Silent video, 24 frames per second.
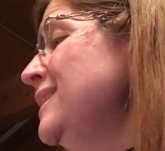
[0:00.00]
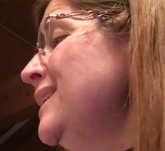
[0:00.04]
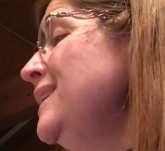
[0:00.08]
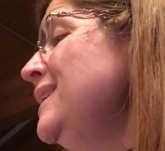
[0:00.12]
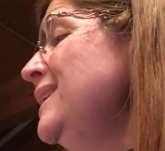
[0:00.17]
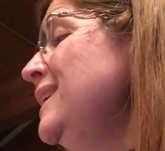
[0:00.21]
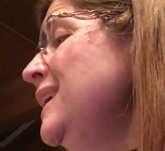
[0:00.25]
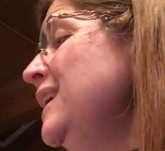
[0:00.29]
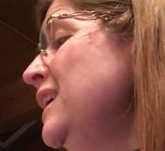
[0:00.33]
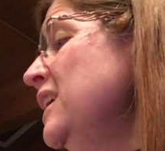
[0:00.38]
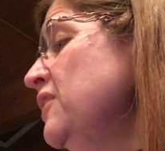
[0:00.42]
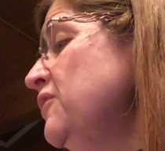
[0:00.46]

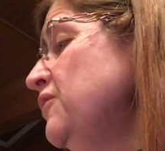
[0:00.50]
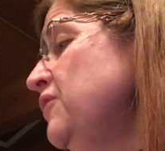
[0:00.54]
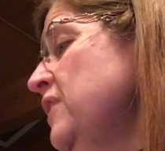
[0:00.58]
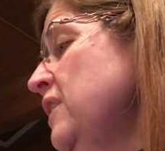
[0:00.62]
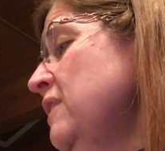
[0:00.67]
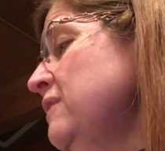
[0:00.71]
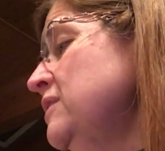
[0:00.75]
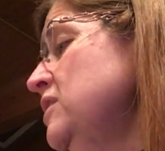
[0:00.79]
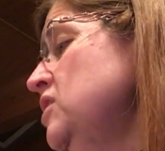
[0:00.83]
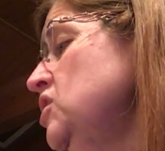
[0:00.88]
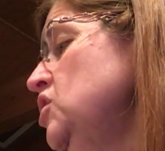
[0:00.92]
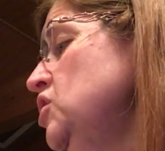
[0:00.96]
and Nick
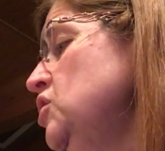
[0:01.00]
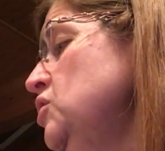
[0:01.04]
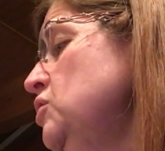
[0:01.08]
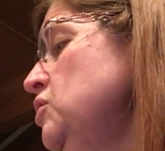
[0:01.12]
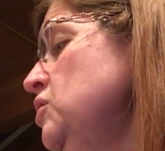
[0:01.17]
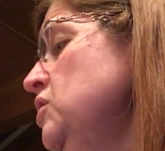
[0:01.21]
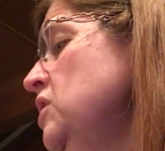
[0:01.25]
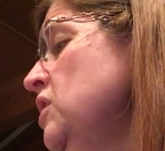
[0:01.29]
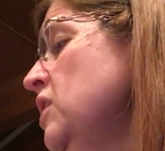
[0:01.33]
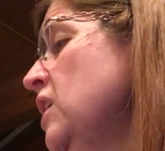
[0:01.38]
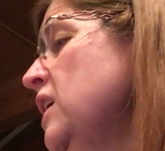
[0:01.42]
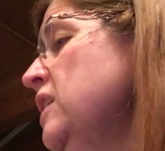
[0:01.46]
found a
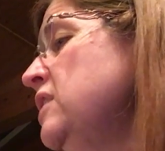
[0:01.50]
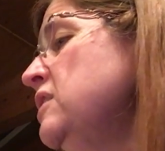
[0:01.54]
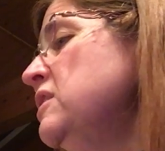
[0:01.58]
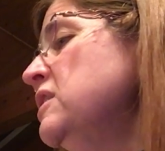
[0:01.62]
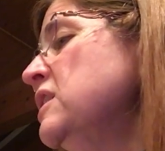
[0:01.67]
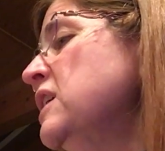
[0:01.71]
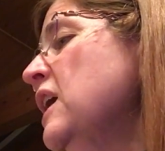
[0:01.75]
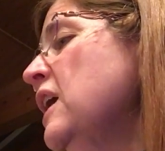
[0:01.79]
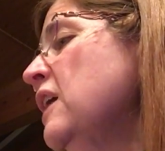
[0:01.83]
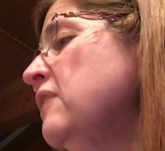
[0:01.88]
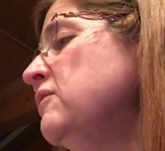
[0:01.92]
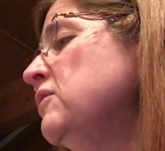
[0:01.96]
junior
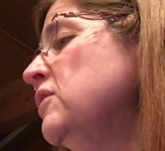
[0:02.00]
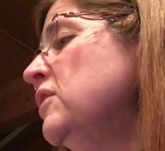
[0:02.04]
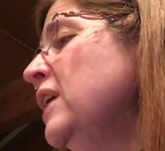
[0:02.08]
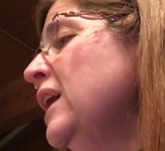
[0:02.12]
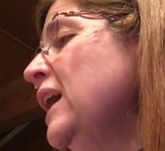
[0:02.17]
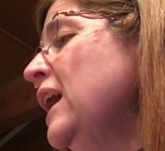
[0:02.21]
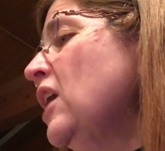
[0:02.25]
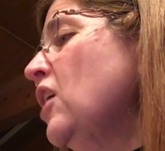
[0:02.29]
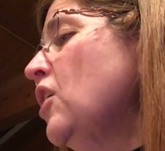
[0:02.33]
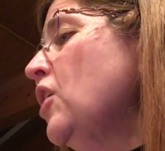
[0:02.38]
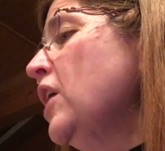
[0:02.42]
undercover